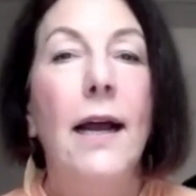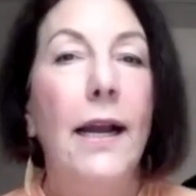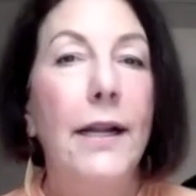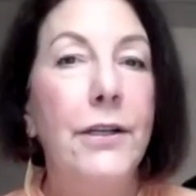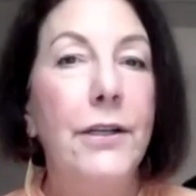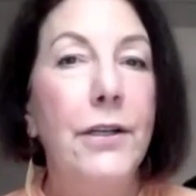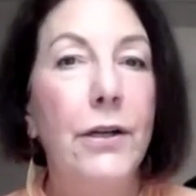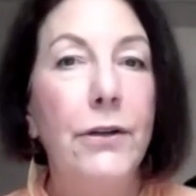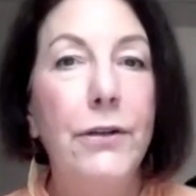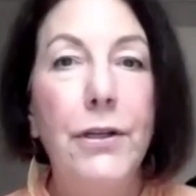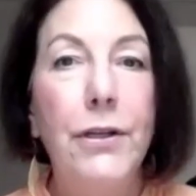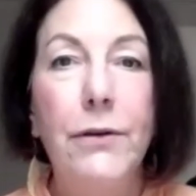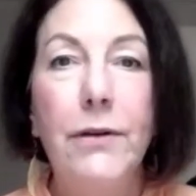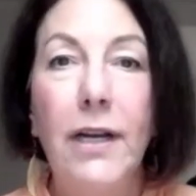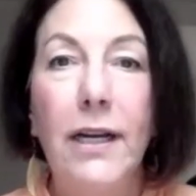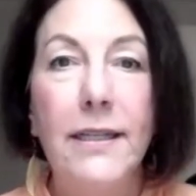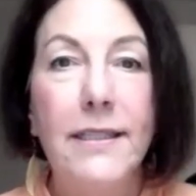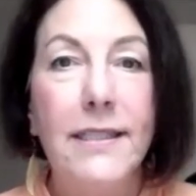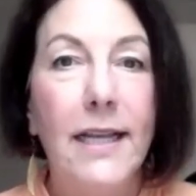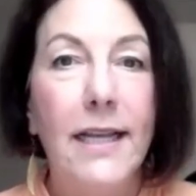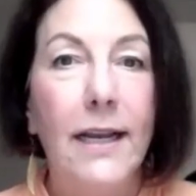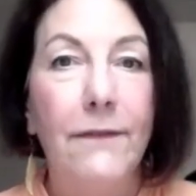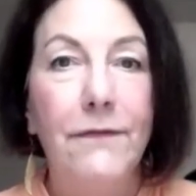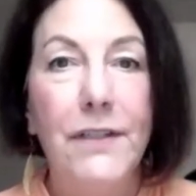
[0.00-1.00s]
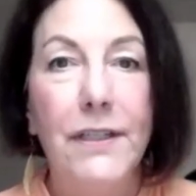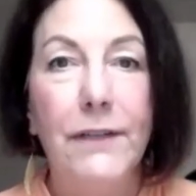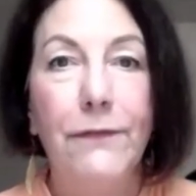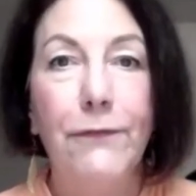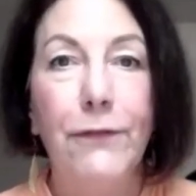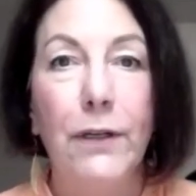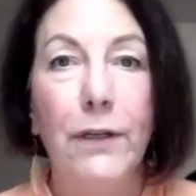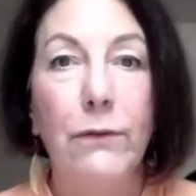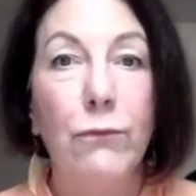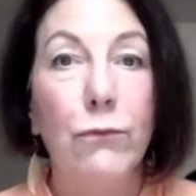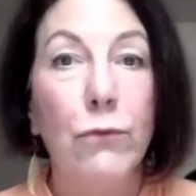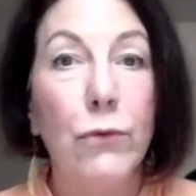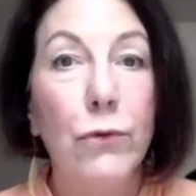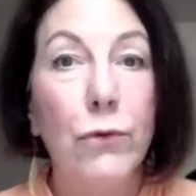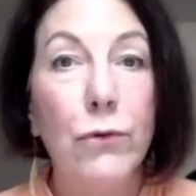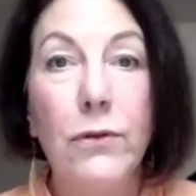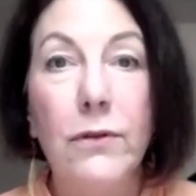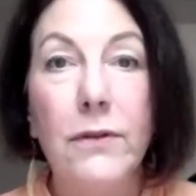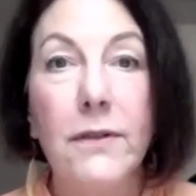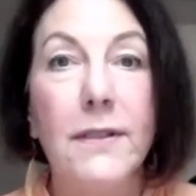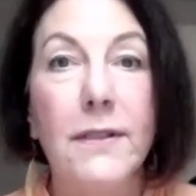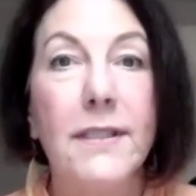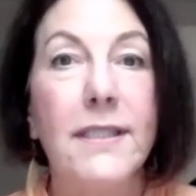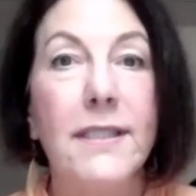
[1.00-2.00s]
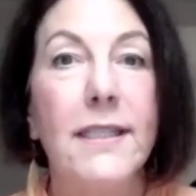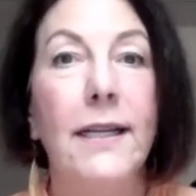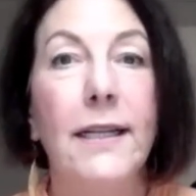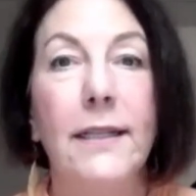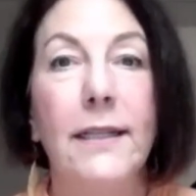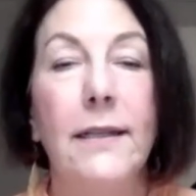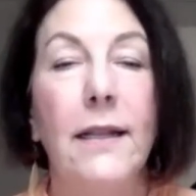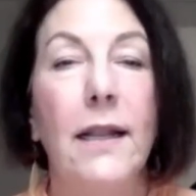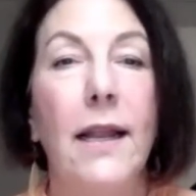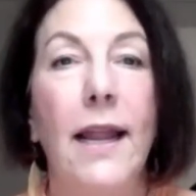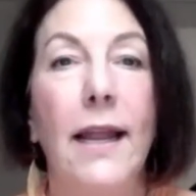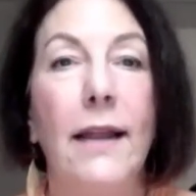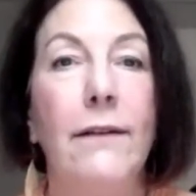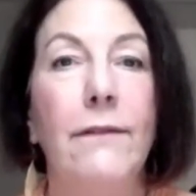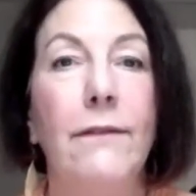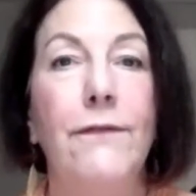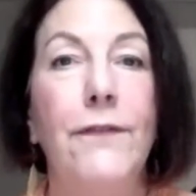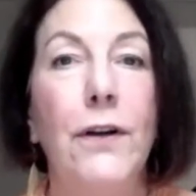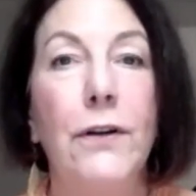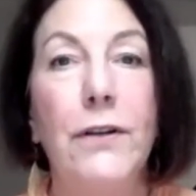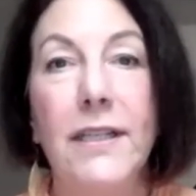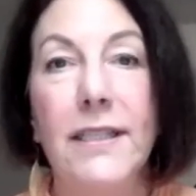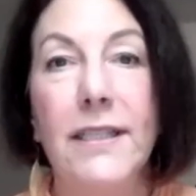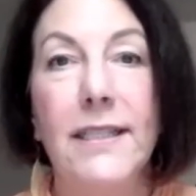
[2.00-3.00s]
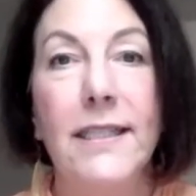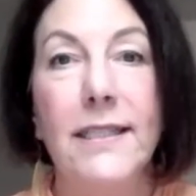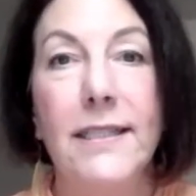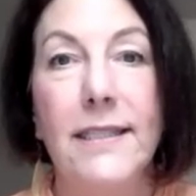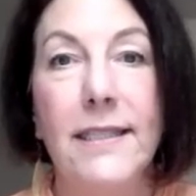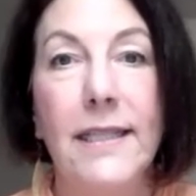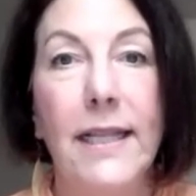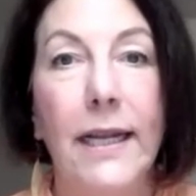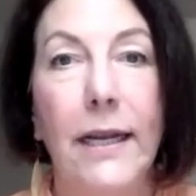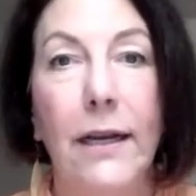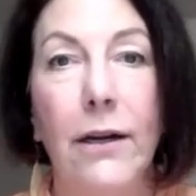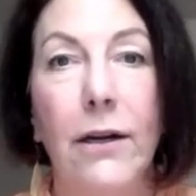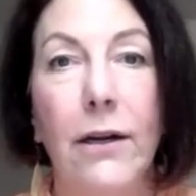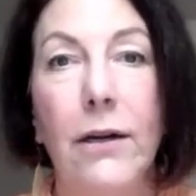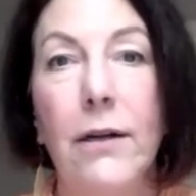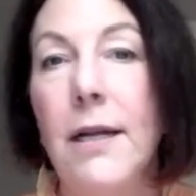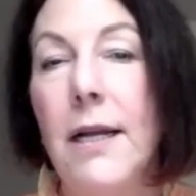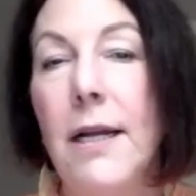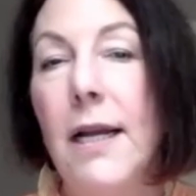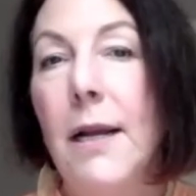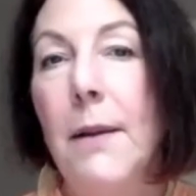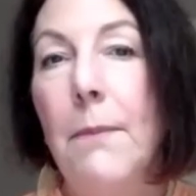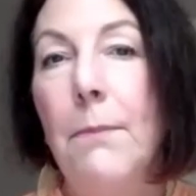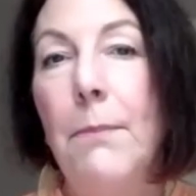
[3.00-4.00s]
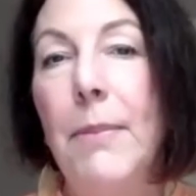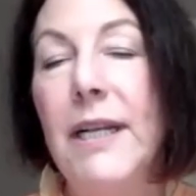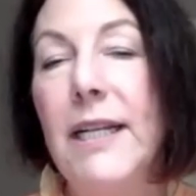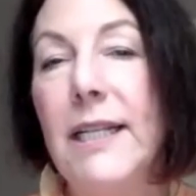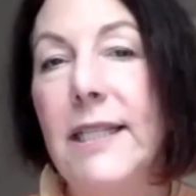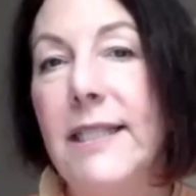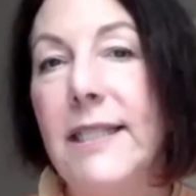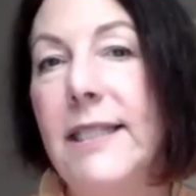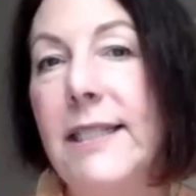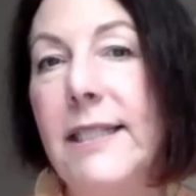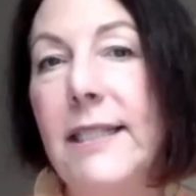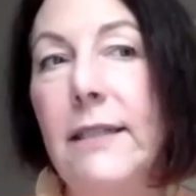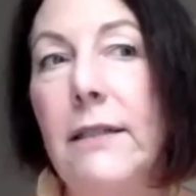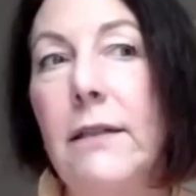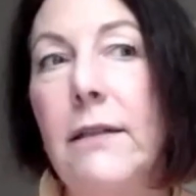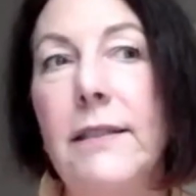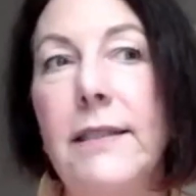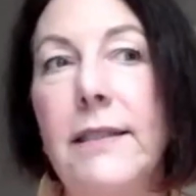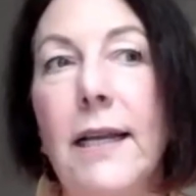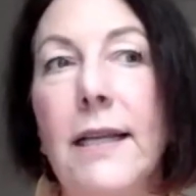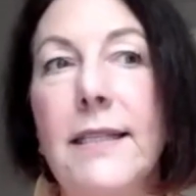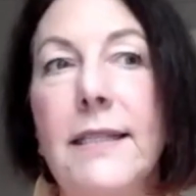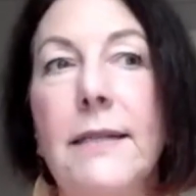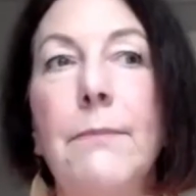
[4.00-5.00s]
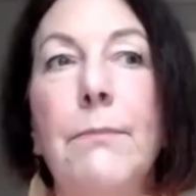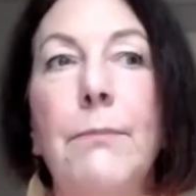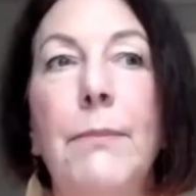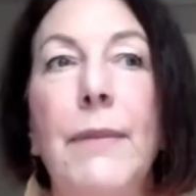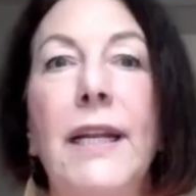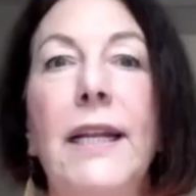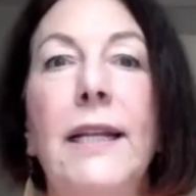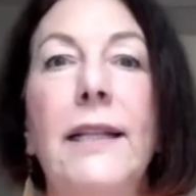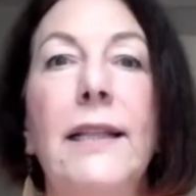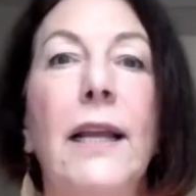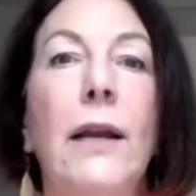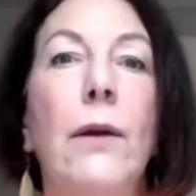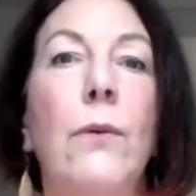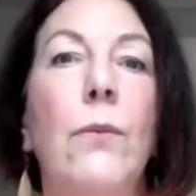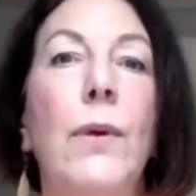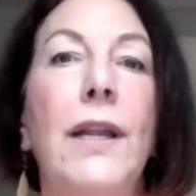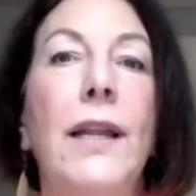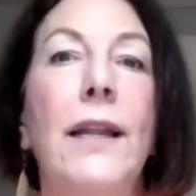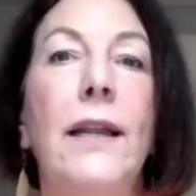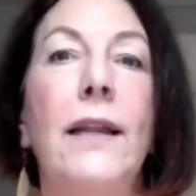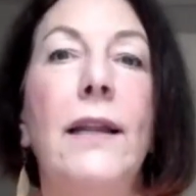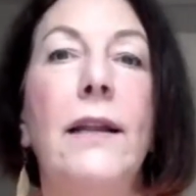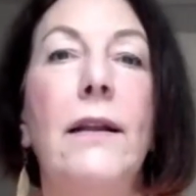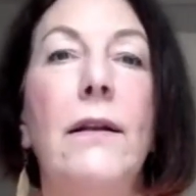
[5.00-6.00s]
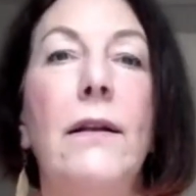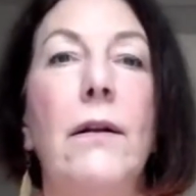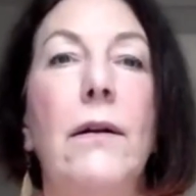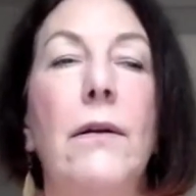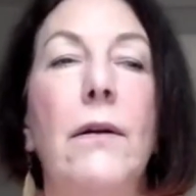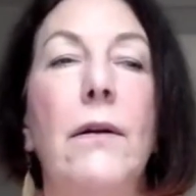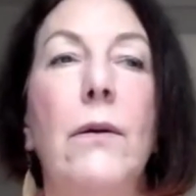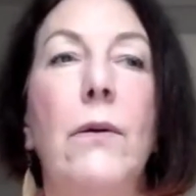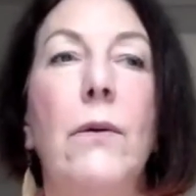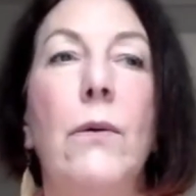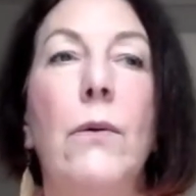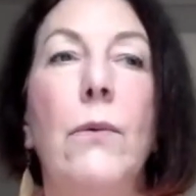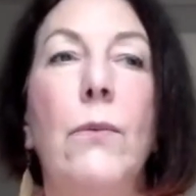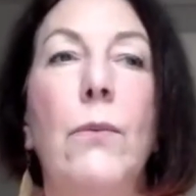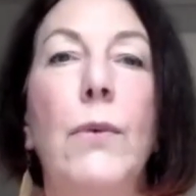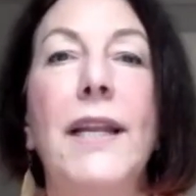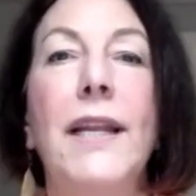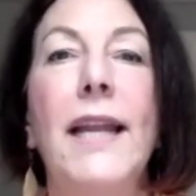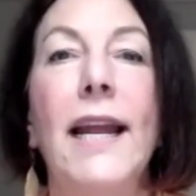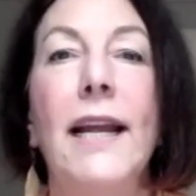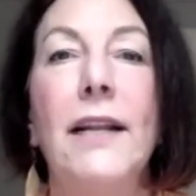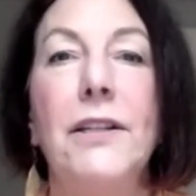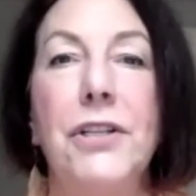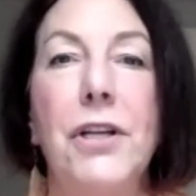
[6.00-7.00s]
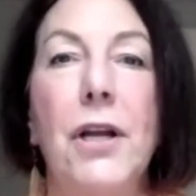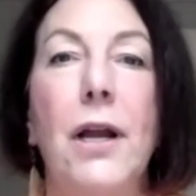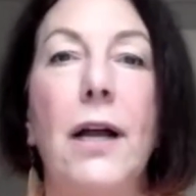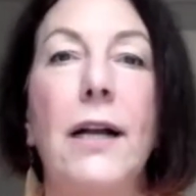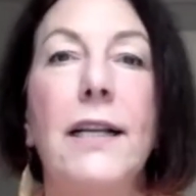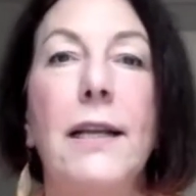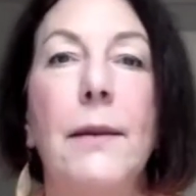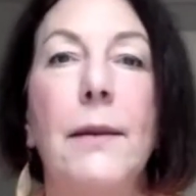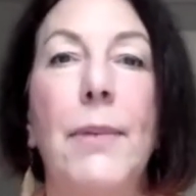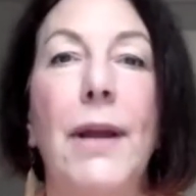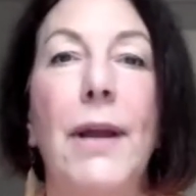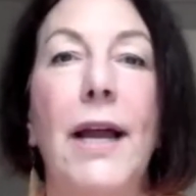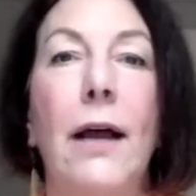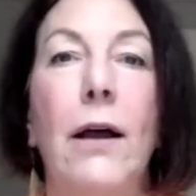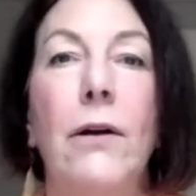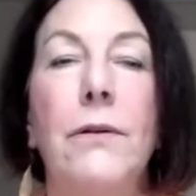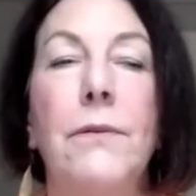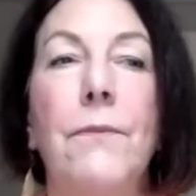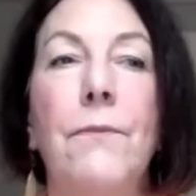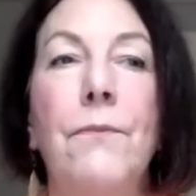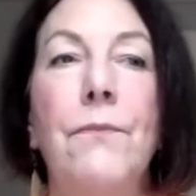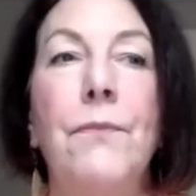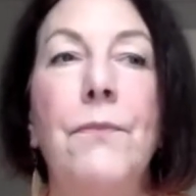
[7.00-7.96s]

I know you guys have different rules and focuses there, but it still doesn't mean that we can't talk about